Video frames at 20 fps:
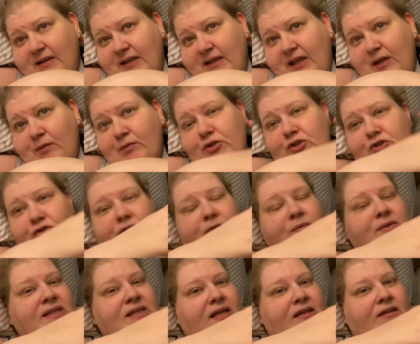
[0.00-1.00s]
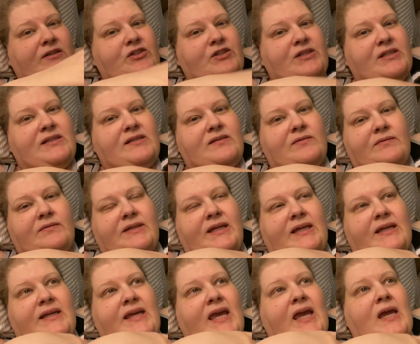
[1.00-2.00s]
He was sure it was allergies.
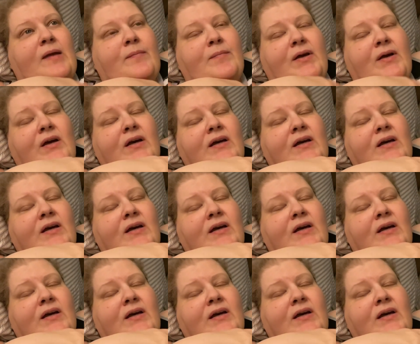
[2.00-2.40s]
It came,